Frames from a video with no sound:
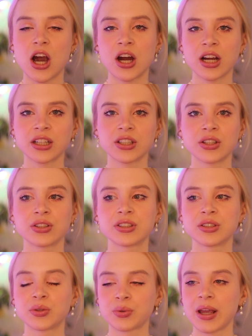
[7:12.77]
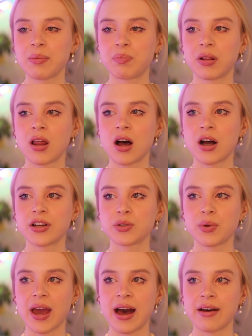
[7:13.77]
characters, a great plot,
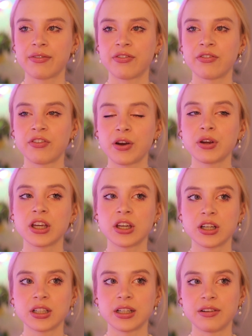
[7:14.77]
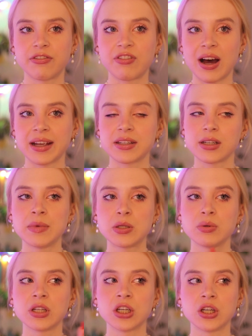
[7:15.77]
we have very good fight
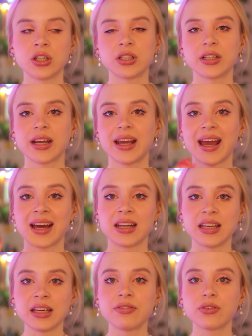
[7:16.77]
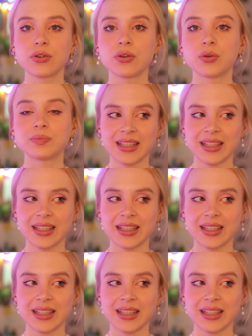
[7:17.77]
between good and evil,